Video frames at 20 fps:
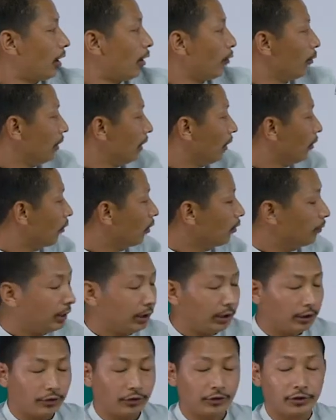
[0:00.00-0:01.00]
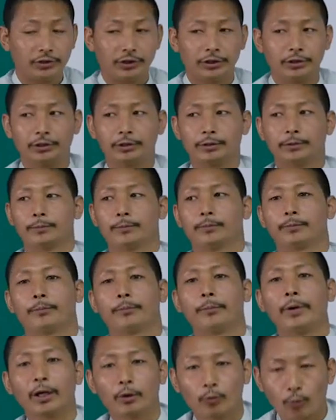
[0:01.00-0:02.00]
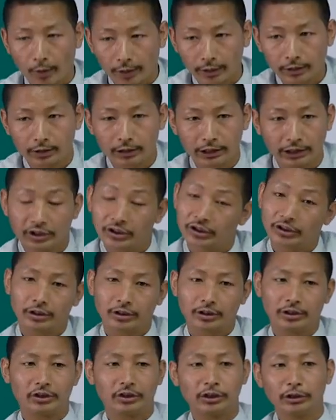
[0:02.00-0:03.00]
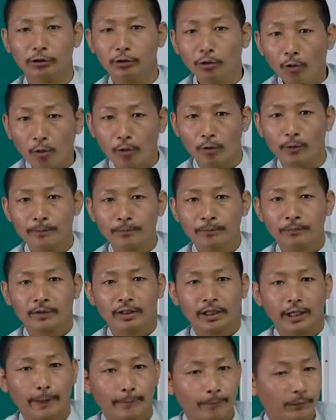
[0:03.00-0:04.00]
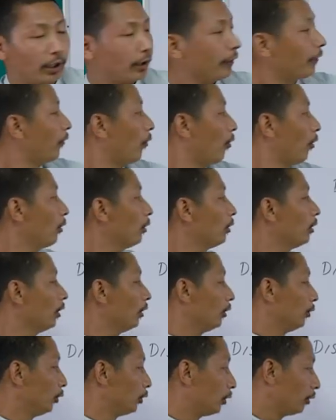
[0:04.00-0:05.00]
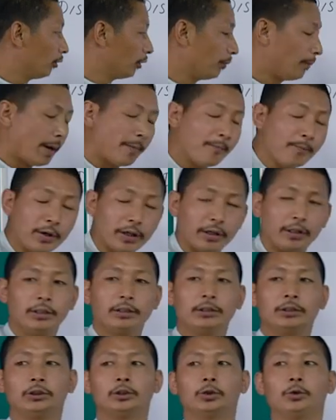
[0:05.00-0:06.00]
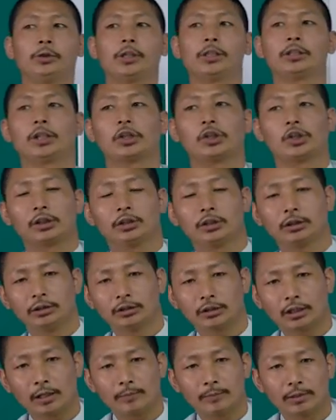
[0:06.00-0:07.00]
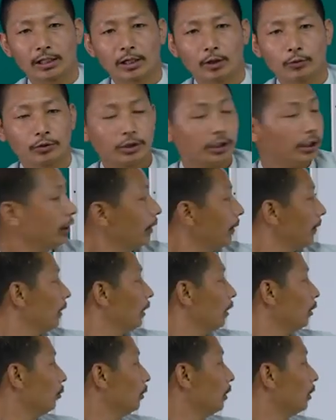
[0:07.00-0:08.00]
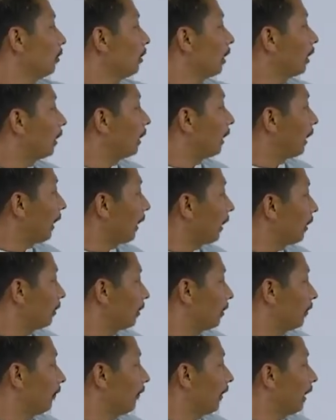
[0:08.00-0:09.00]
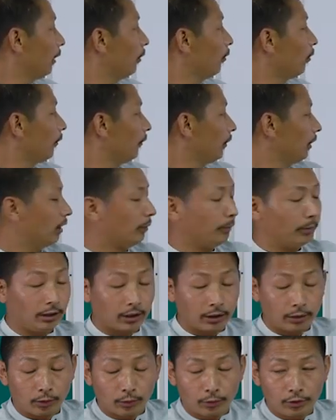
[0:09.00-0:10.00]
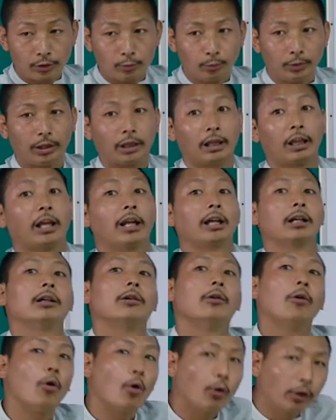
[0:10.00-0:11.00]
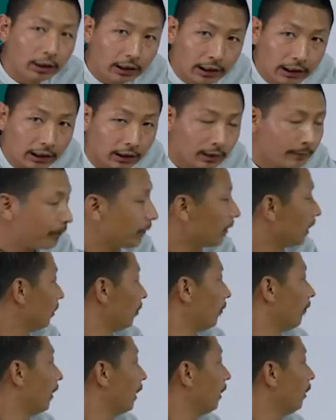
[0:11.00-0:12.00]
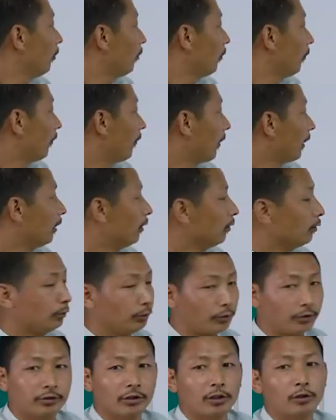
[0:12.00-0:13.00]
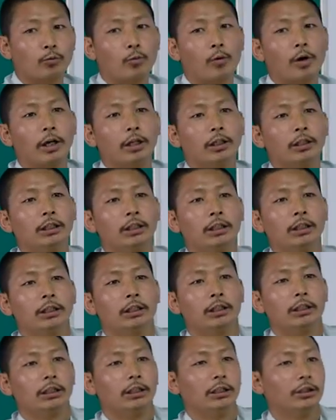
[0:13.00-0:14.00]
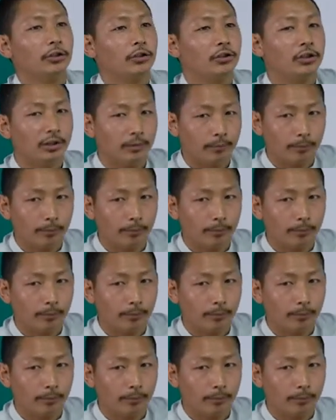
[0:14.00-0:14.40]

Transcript: our economy is still backward. It's still low. And therefore, you should remember, during national income accounting, we do not take the value of intermediate goods, we take only the value of final goods. That's why it is